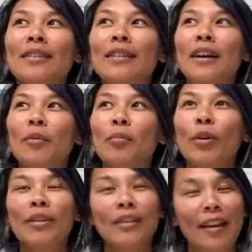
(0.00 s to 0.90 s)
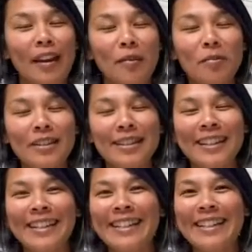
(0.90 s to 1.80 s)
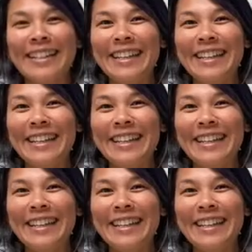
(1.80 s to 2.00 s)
uh, birth name is Kin E